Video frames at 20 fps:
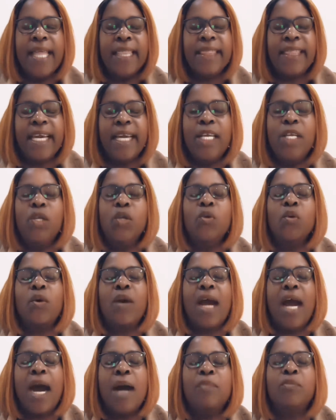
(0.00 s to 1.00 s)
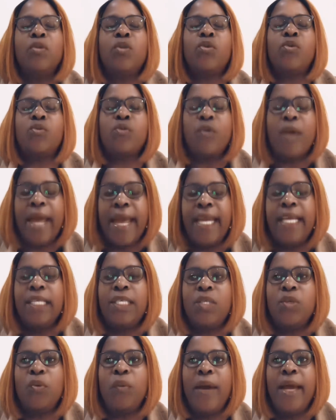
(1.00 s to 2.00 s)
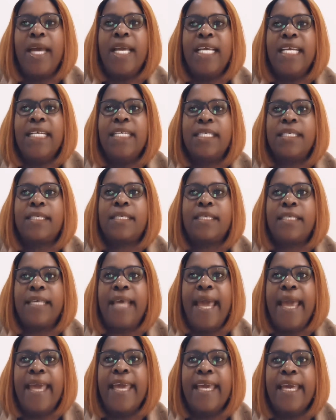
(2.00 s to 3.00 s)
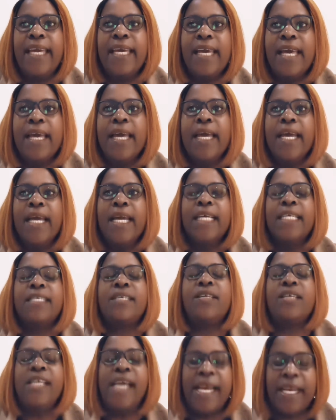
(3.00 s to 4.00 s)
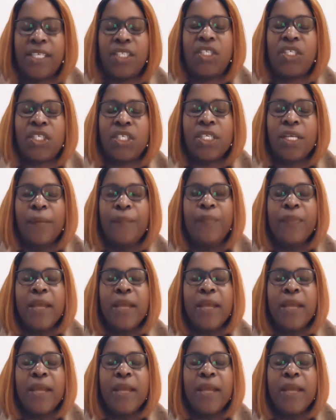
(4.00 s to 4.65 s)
Then you come straight where it's saying search.